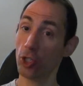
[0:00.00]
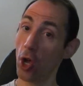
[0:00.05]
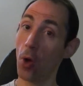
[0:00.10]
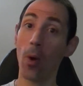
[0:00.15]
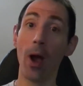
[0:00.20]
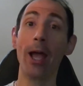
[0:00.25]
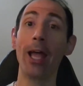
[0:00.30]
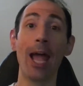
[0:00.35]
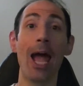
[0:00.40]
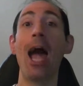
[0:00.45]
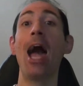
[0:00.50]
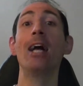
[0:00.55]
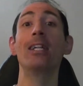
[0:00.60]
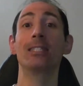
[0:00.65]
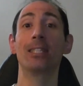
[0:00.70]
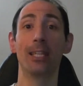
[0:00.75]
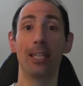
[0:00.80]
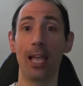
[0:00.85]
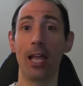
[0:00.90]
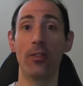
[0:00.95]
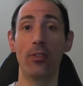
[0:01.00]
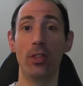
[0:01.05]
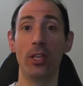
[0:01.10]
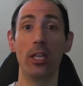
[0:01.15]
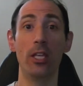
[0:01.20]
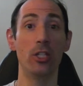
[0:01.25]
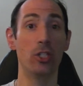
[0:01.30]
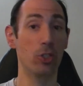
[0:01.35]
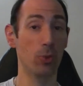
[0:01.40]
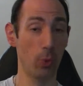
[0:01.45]
So I had to get
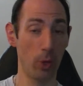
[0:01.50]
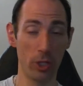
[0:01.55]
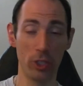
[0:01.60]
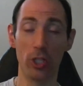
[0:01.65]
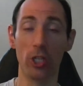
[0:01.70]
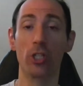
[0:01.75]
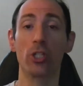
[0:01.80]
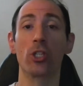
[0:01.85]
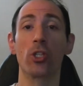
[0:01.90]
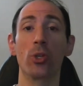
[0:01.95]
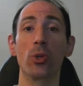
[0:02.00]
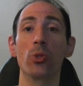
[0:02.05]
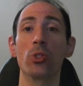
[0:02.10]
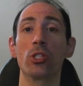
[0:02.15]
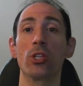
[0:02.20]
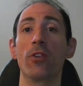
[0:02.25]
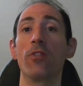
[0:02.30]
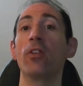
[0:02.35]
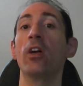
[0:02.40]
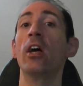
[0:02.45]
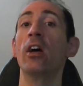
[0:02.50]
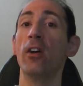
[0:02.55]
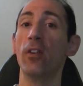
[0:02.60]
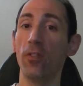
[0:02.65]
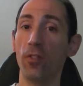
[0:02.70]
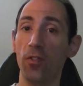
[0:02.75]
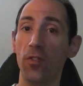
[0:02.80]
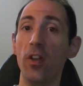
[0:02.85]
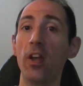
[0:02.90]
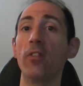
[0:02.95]
the Switch exclusive
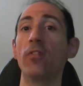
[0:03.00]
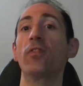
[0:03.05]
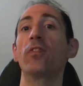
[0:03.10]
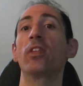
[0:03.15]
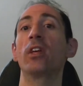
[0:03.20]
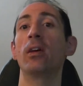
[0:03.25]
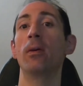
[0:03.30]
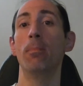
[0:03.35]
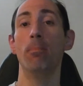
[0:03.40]
fifth